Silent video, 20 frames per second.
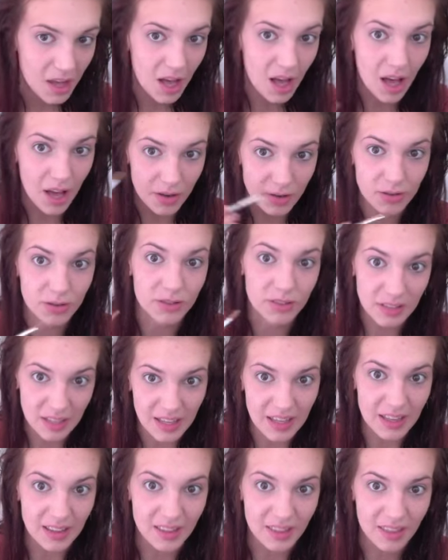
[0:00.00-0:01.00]

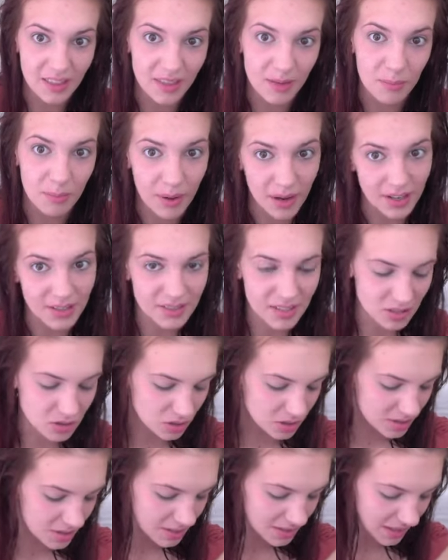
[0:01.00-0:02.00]
underneath Bare
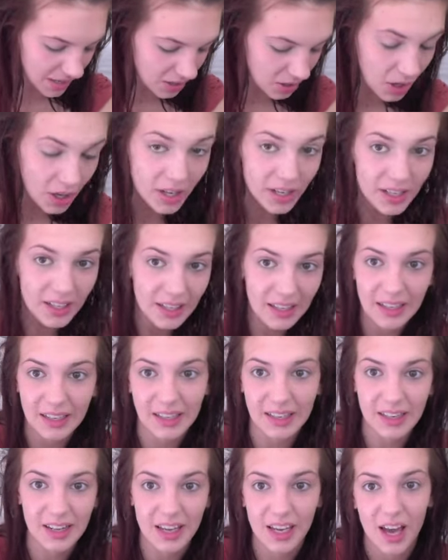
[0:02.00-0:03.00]
Essentials, because I couldn't get
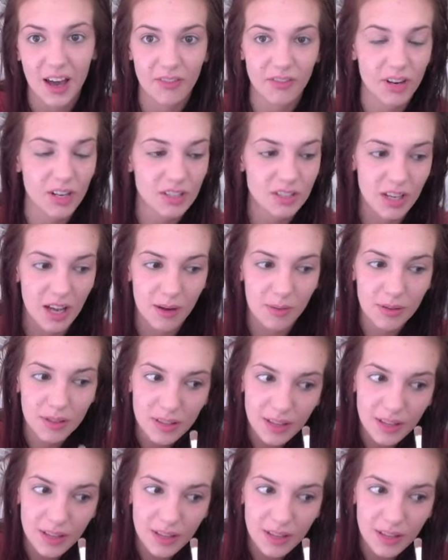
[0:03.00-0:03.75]
any coverage. I would